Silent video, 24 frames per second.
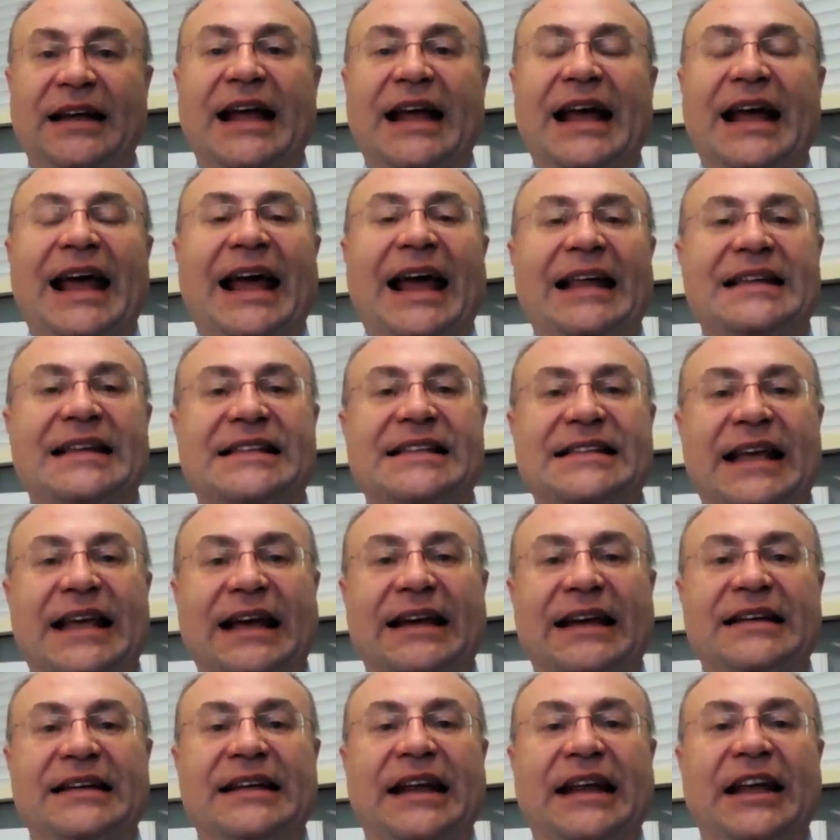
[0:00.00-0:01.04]
And
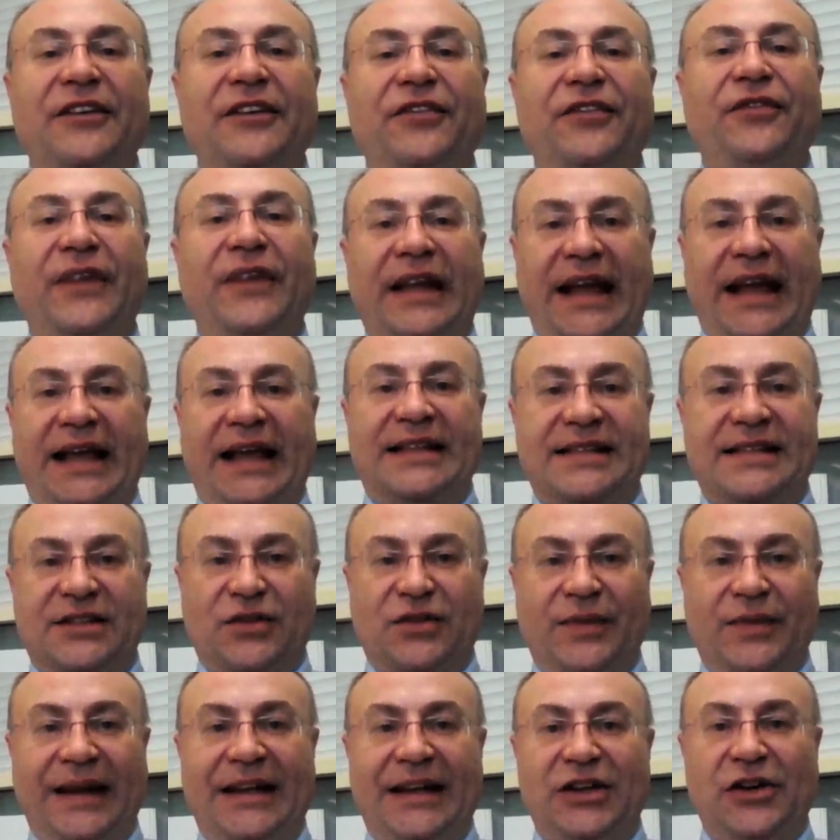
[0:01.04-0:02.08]
second, if we can
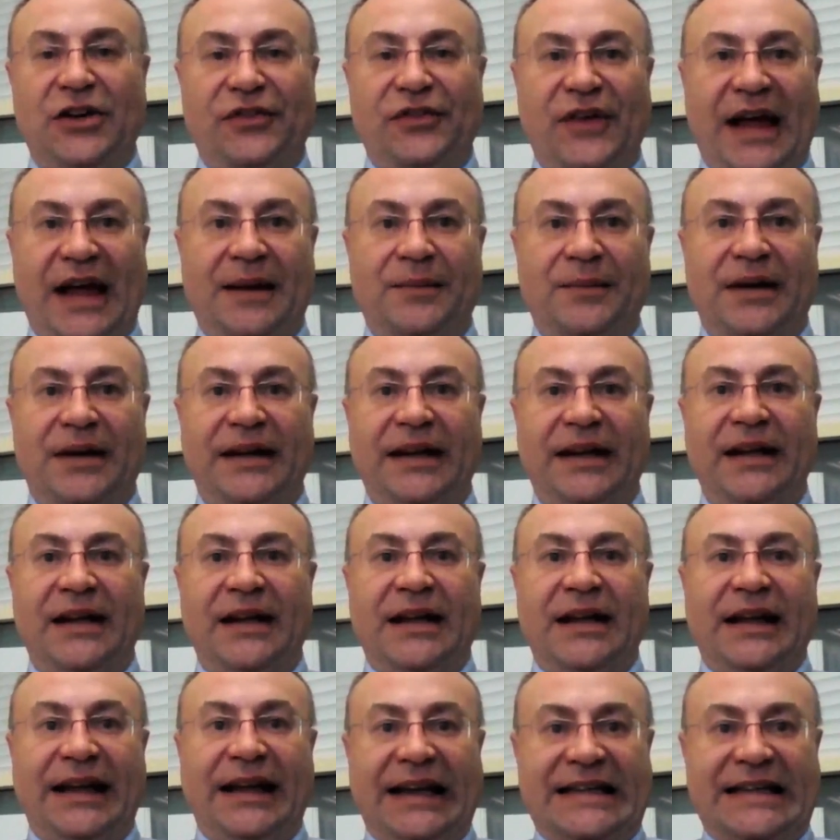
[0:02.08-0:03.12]
screen your family,
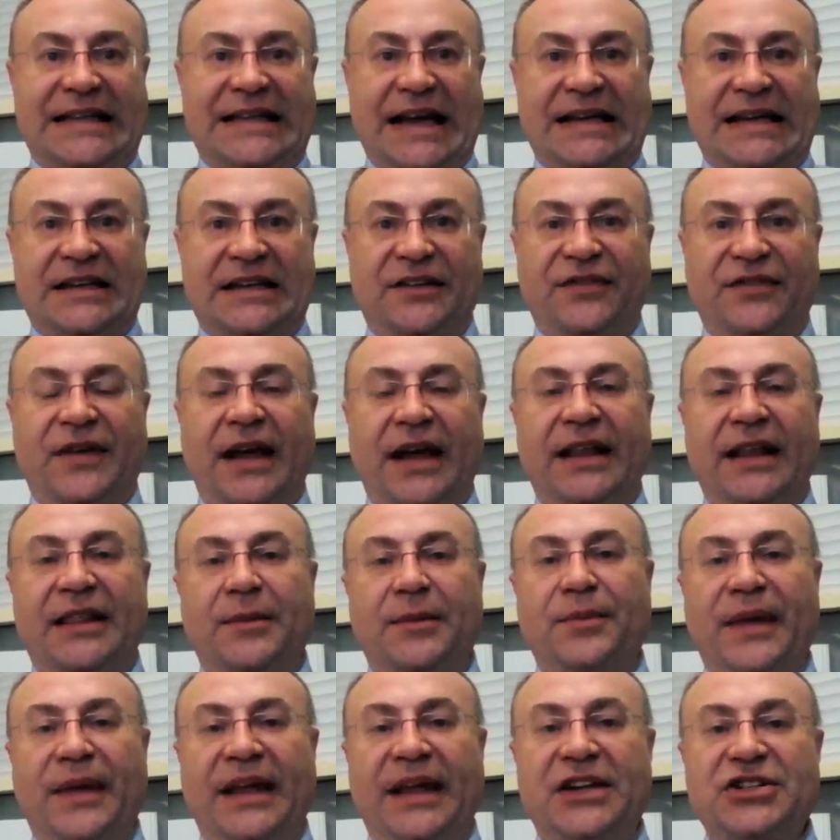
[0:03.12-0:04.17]
identifying the
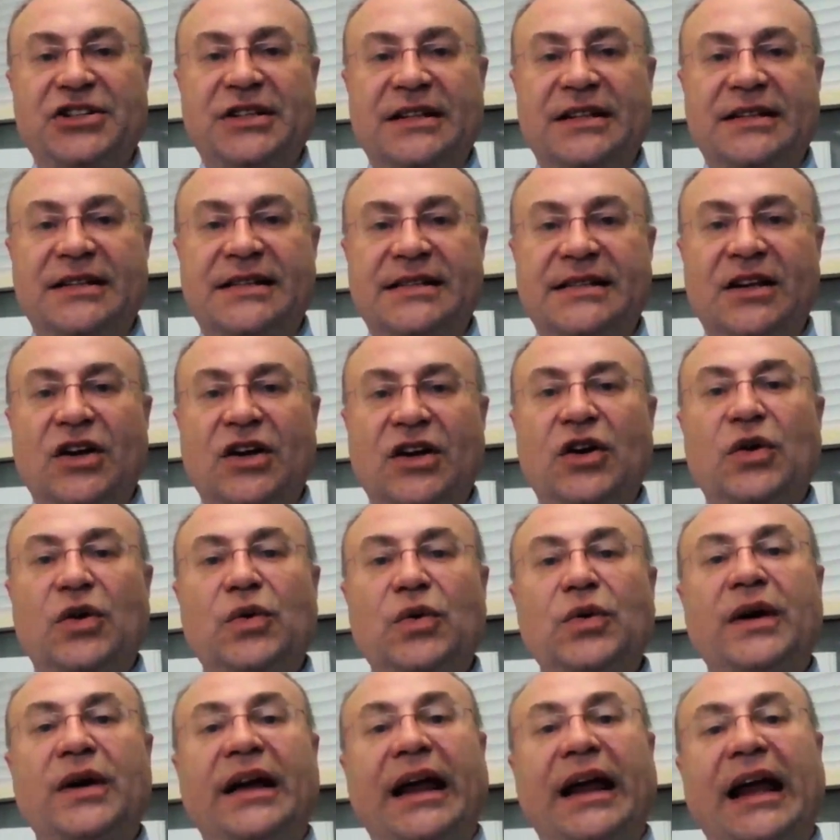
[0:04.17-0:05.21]
patients who
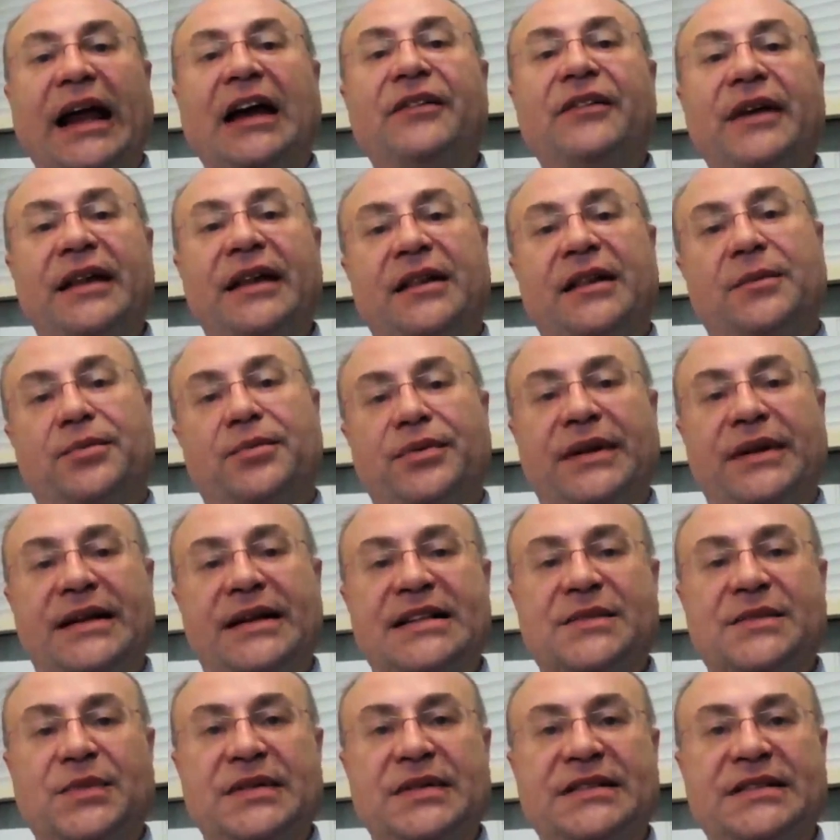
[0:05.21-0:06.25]
carry the
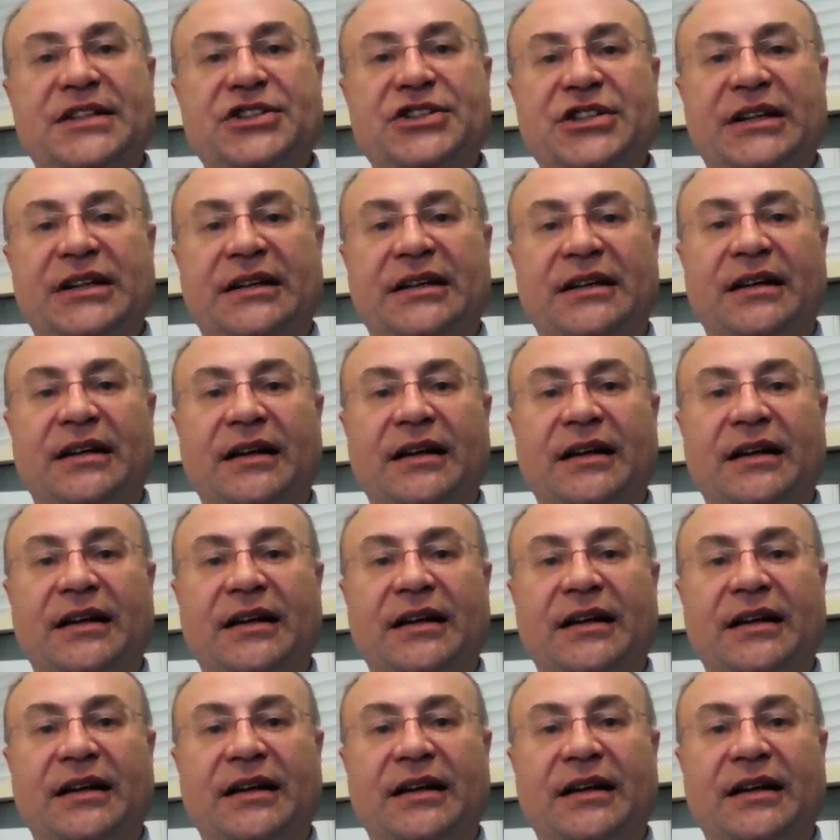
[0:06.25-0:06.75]
predisposition,